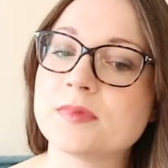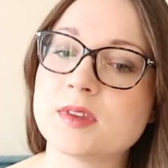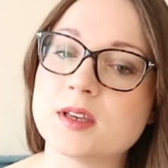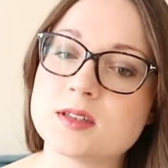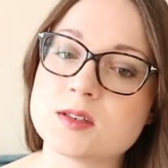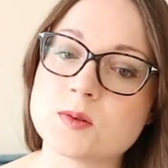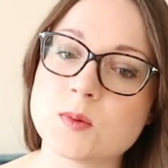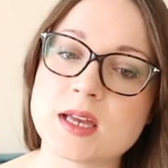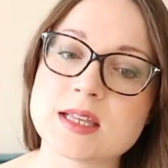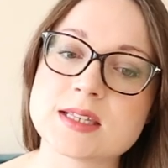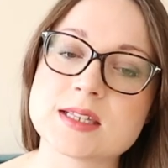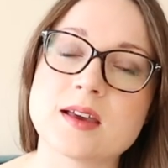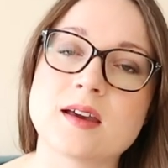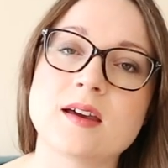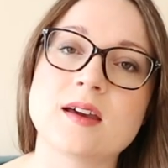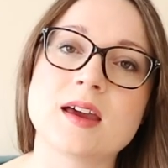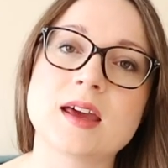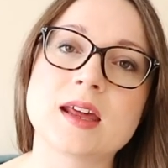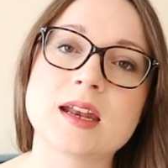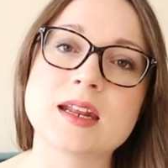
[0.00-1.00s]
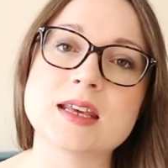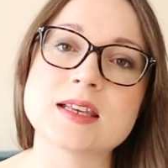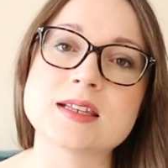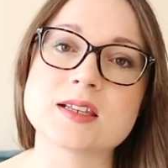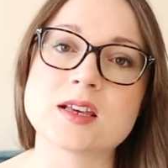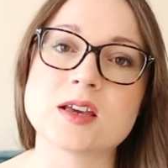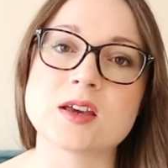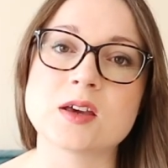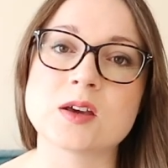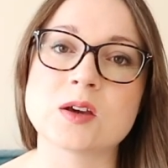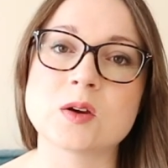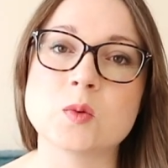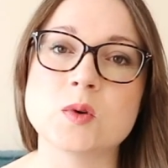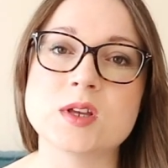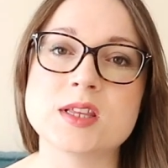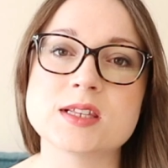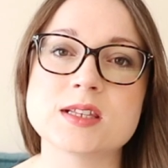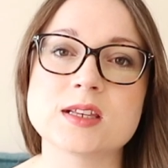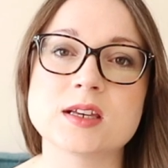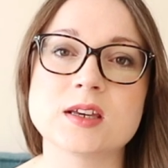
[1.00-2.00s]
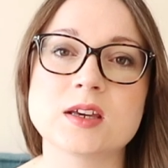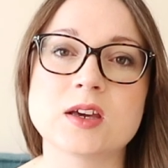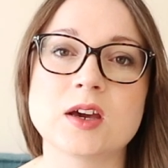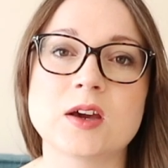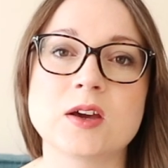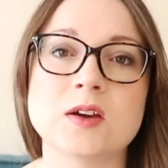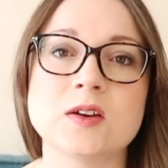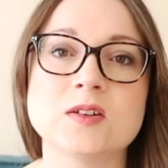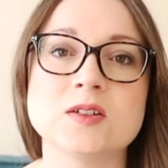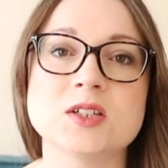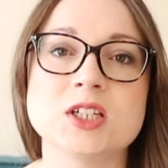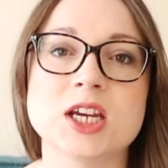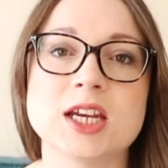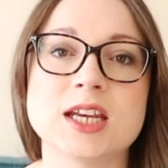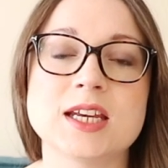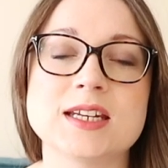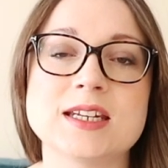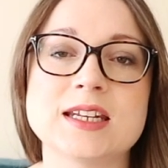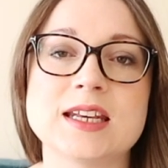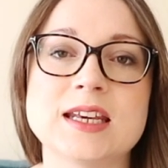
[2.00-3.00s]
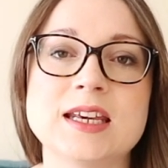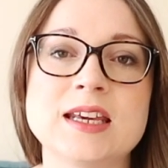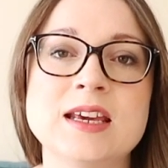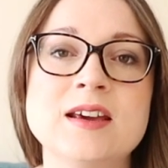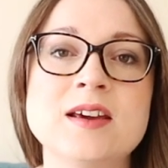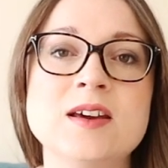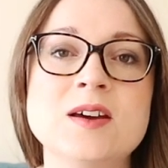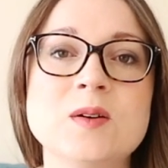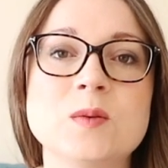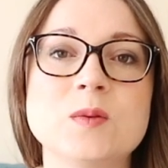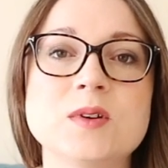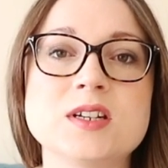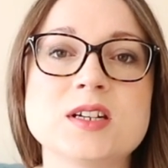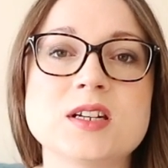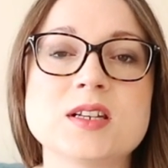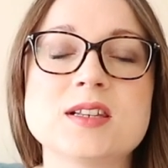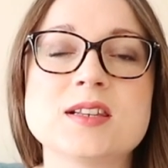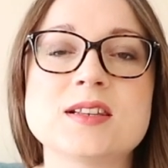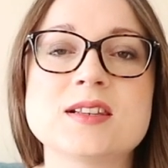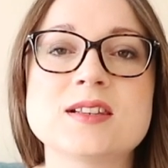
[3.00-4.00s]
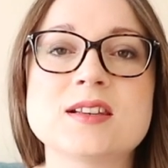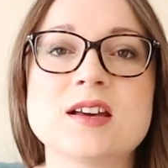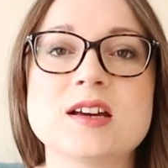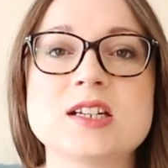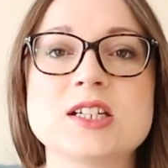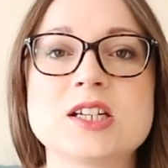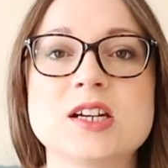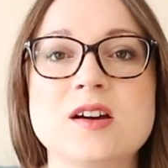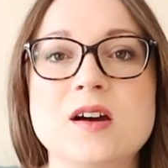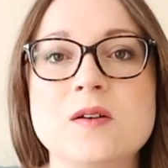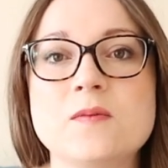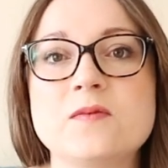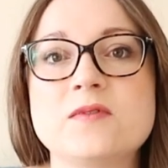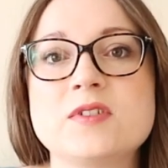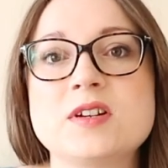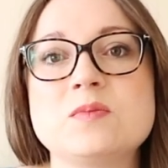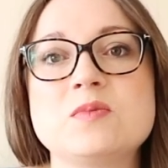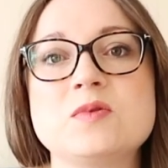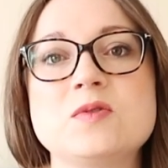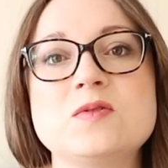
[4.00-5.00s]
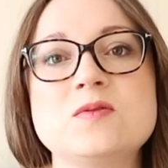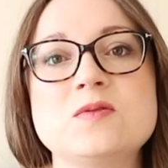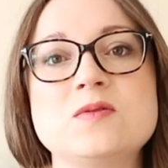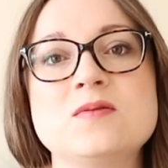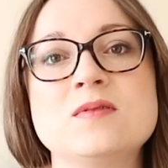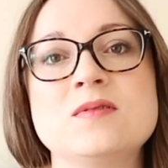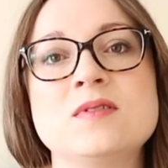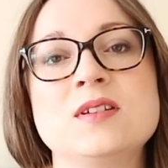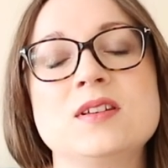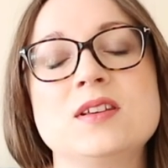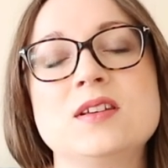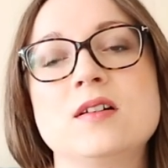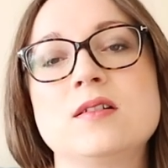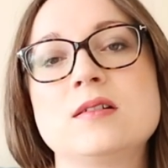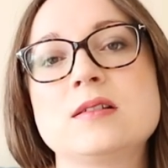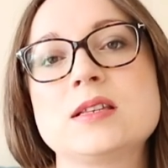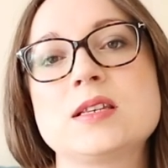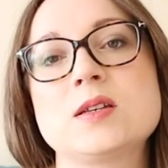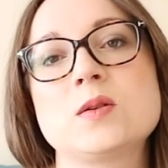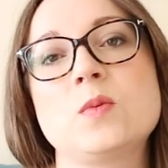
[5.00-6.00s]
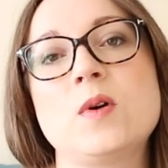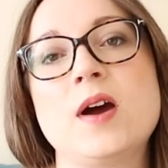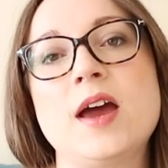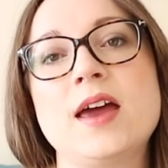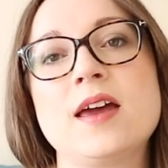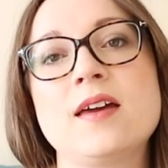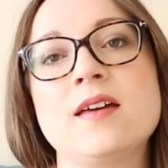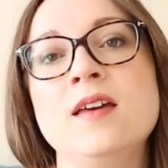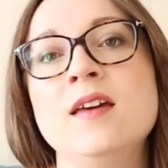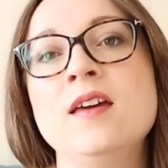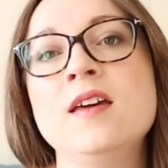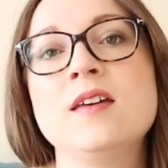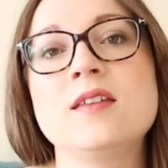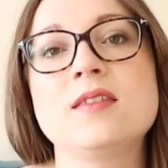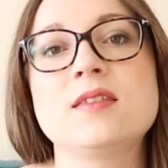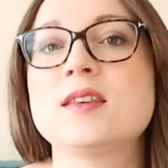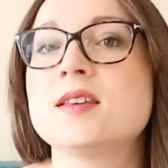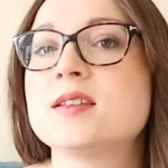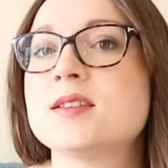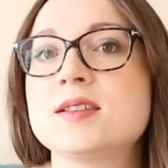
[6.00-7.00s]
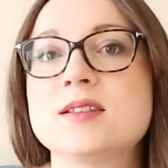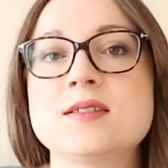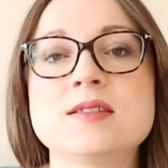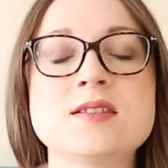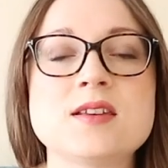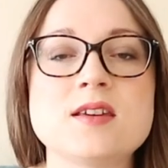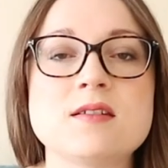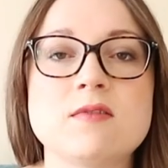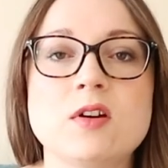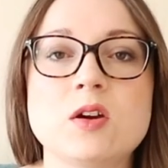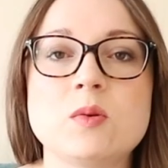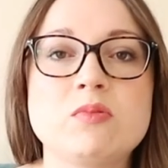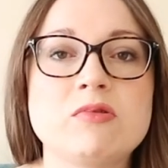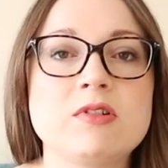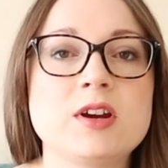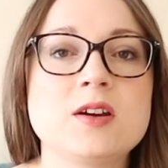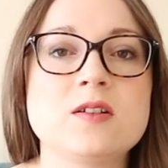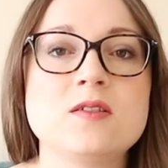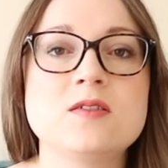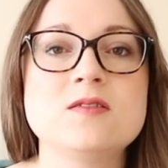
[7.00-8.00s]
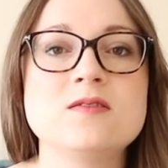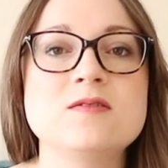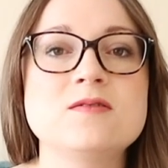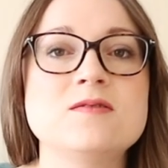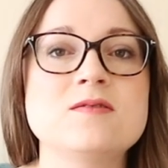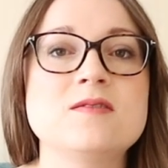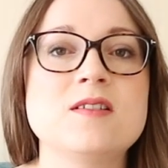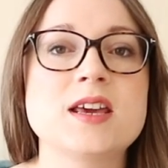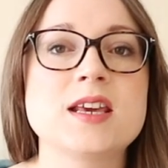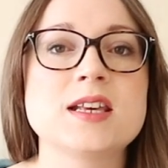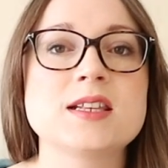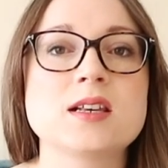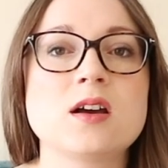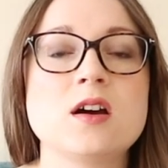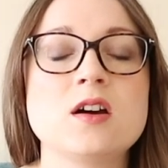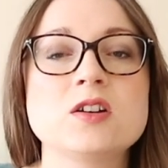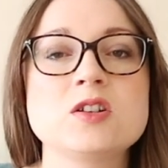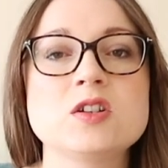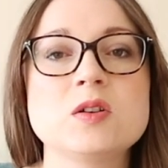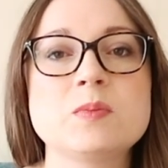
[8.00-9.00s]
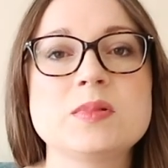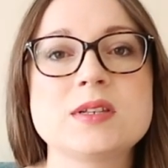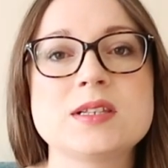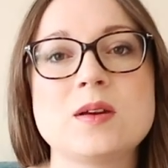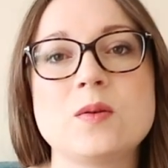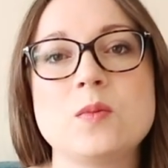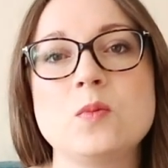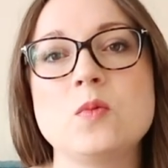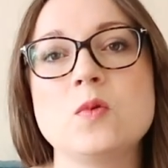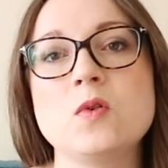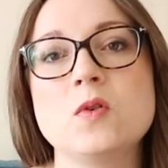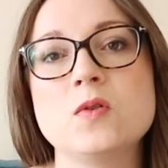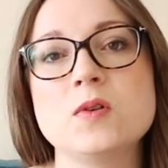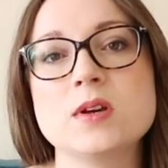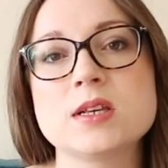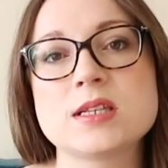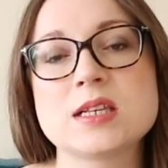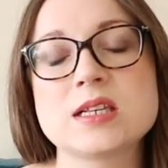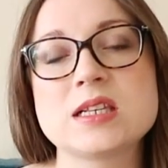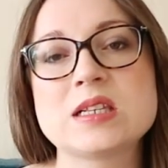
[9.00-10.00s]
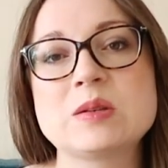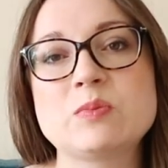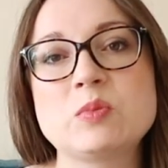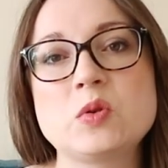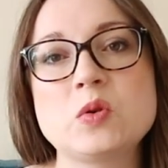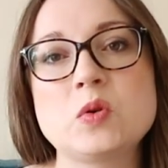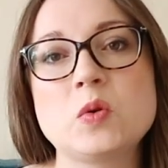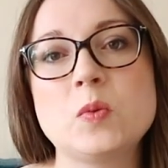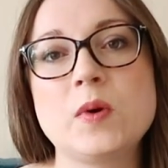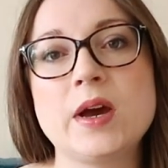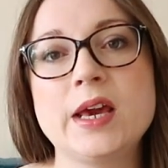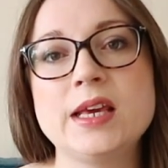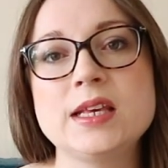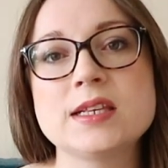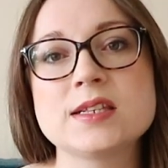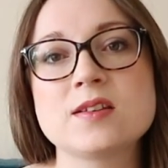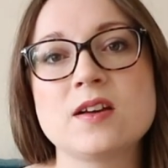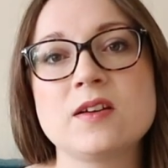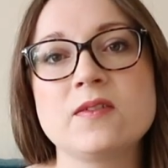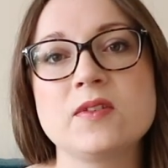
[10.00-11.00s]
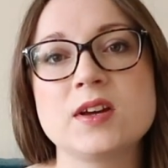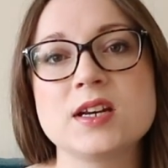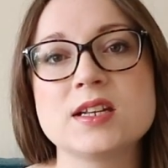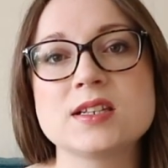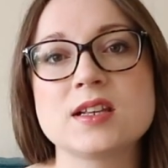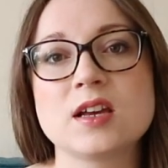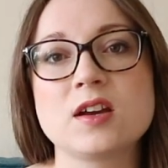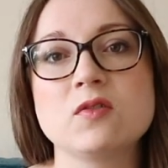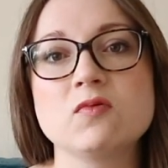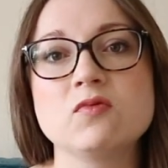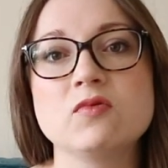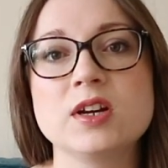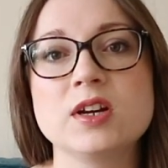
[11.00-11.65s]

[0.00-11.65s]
sweater, and it's a Quince & Co Chickadee, which is such a comfortable yarn to wear. There's zero prickle, it's 100% wool, it's a sport weight, so I find it's like a